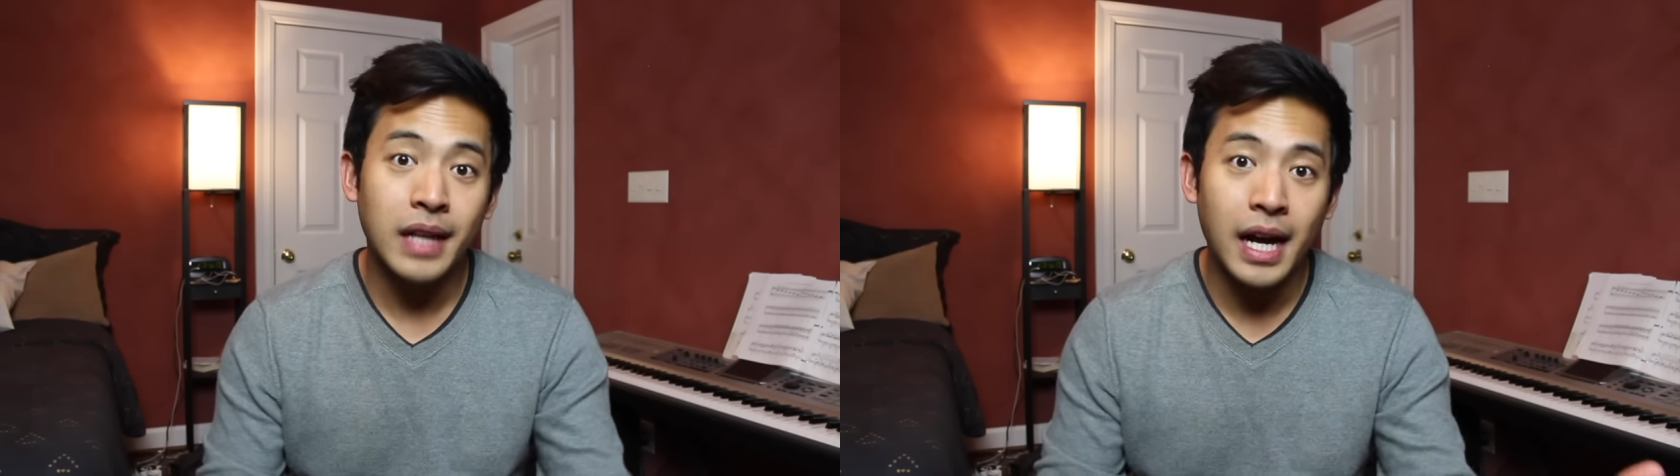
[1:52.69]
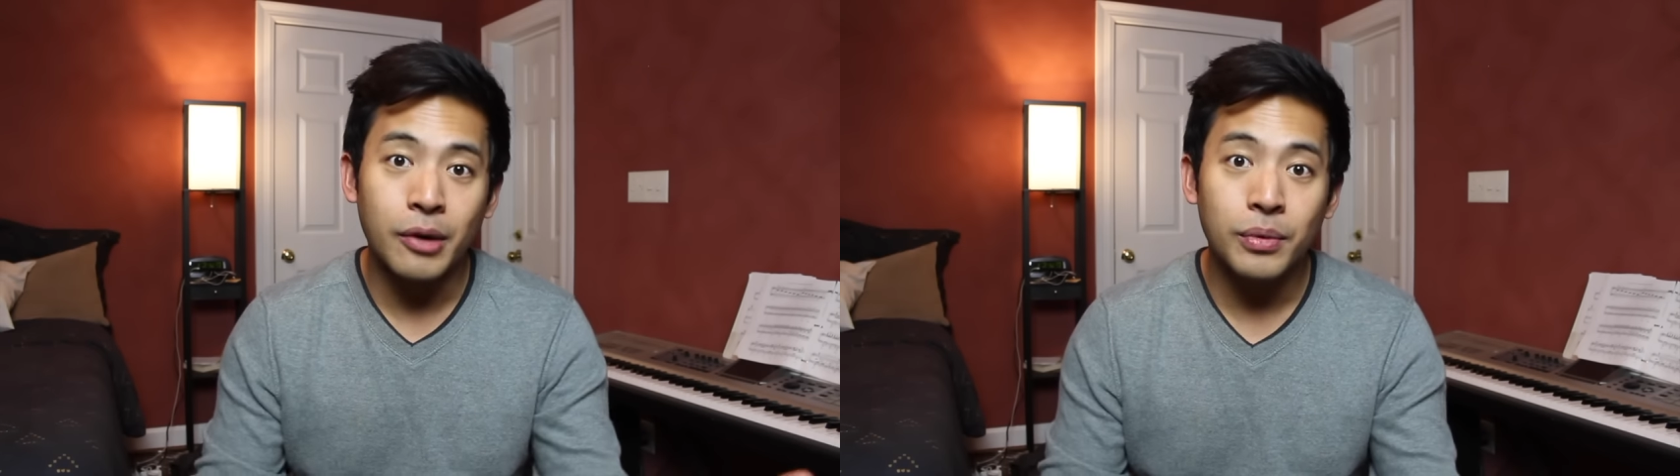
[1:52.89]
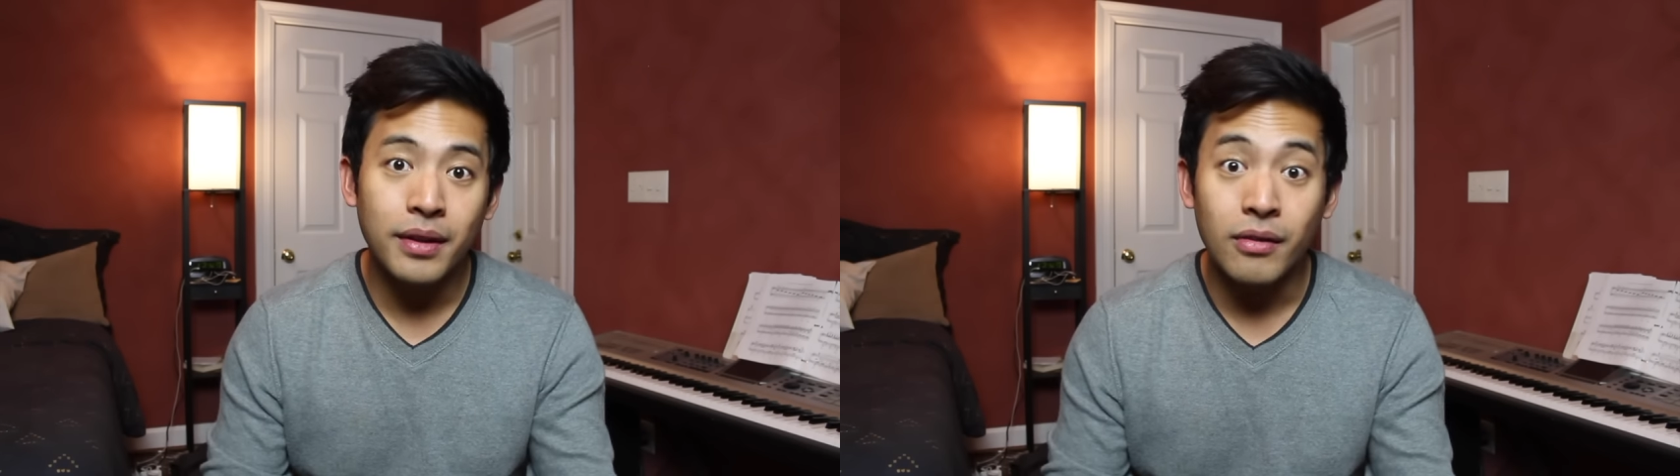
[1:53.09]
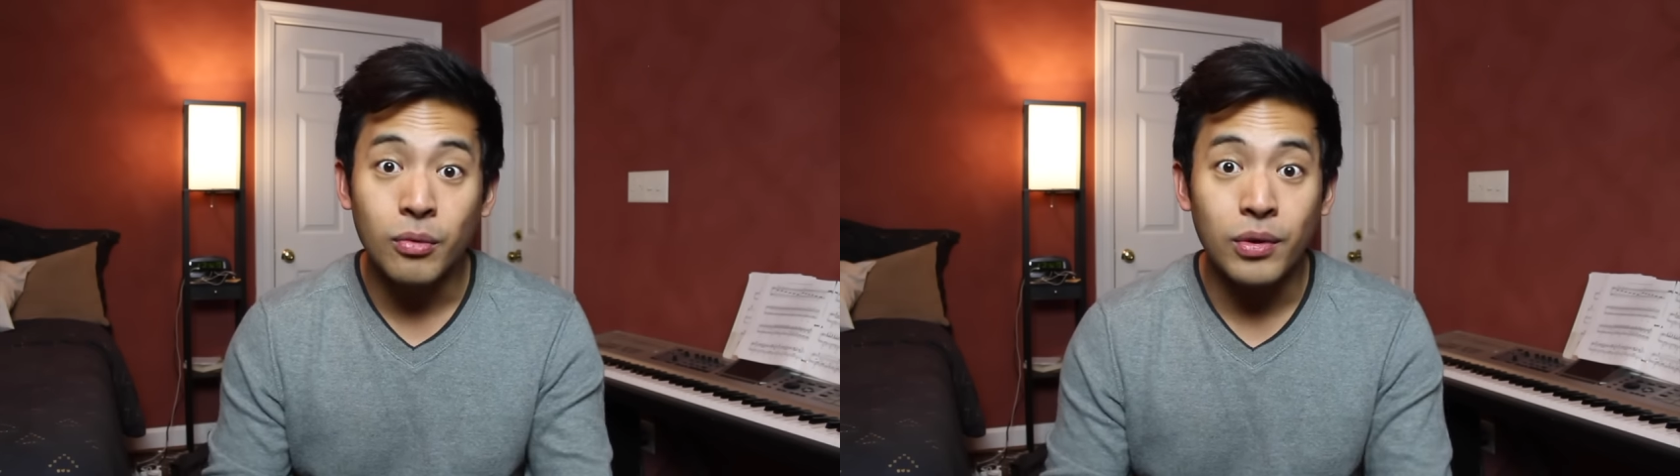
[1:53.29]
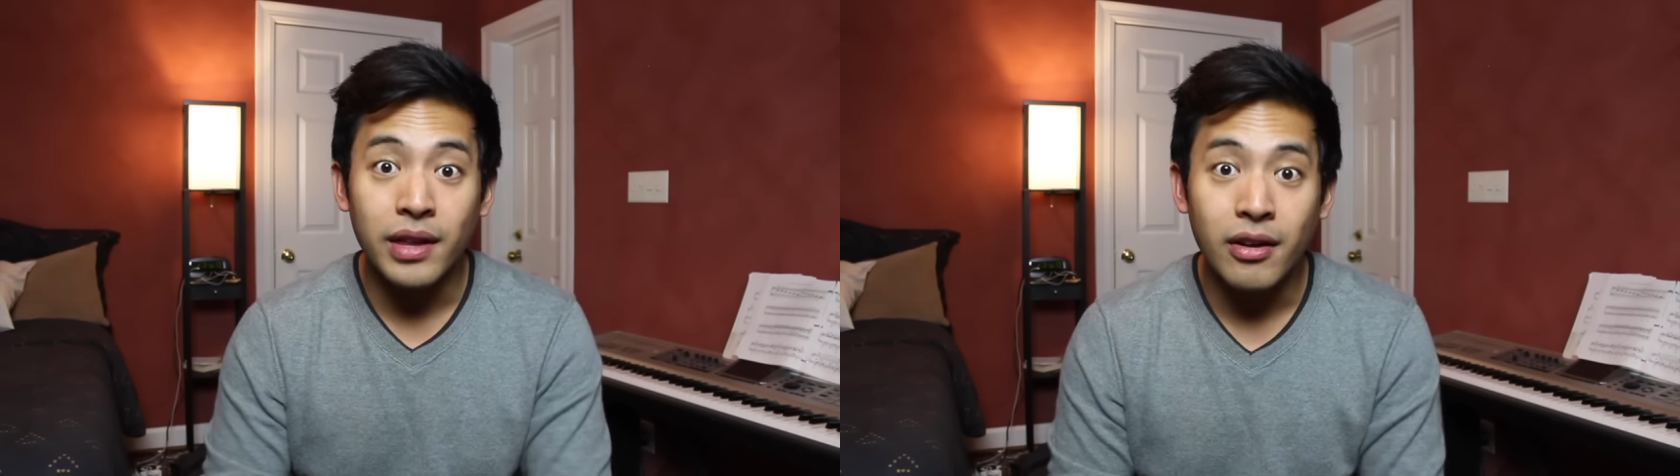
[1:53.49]
Iowa, and
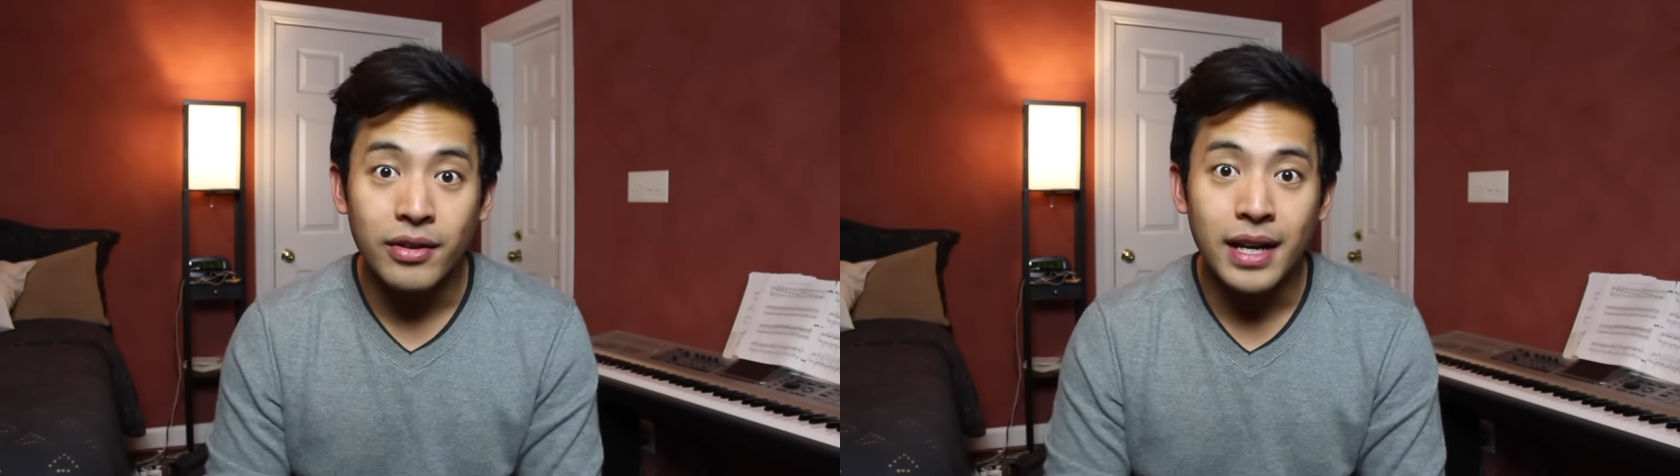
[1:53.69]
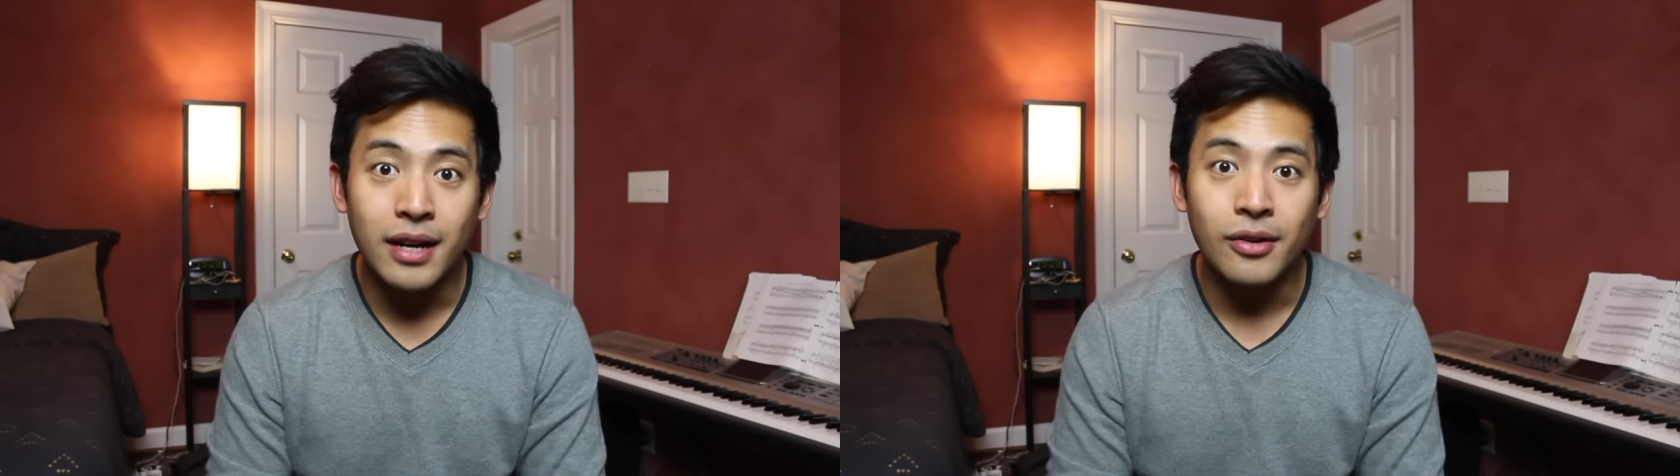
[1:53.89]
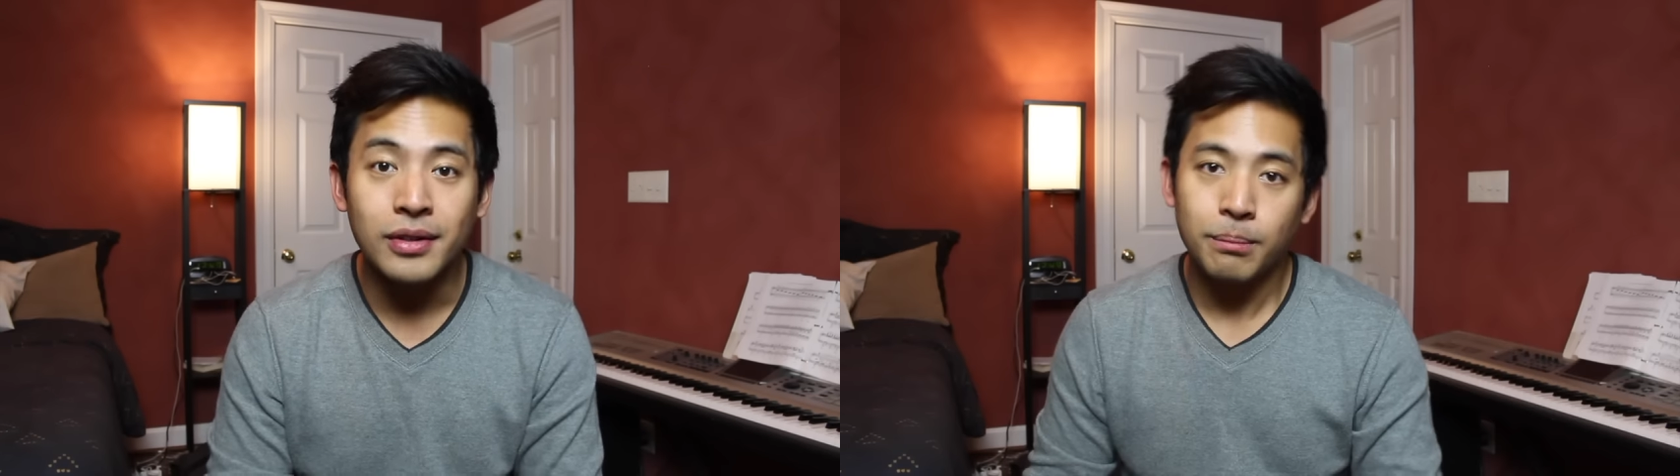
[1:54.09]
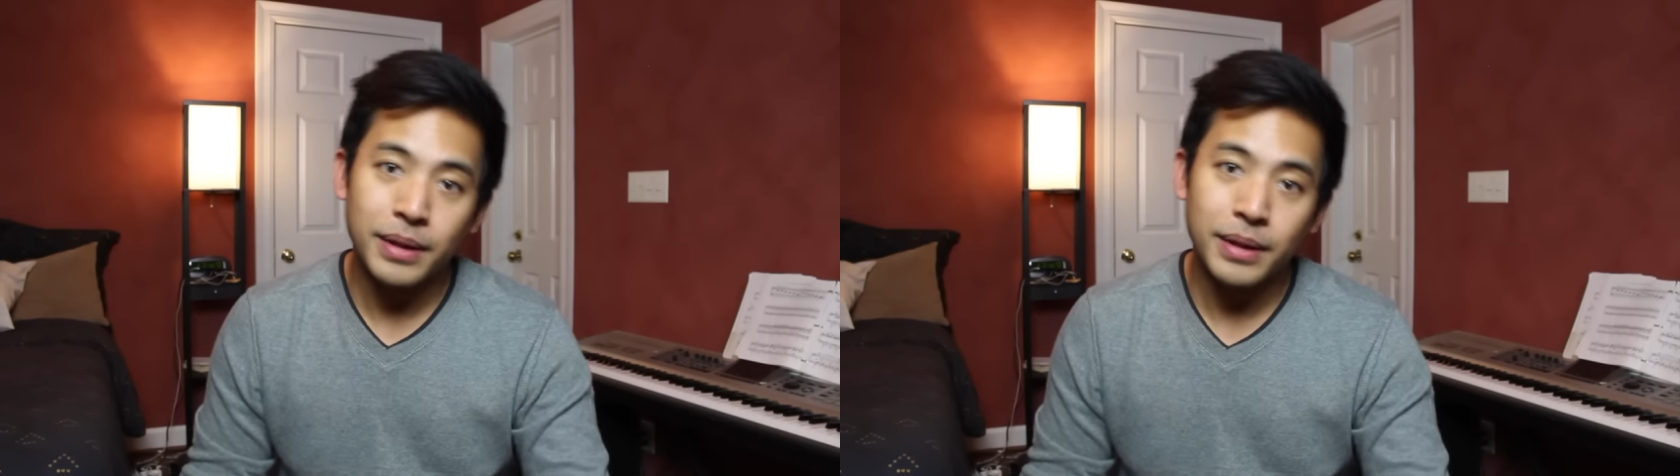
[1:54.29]
look where they are now.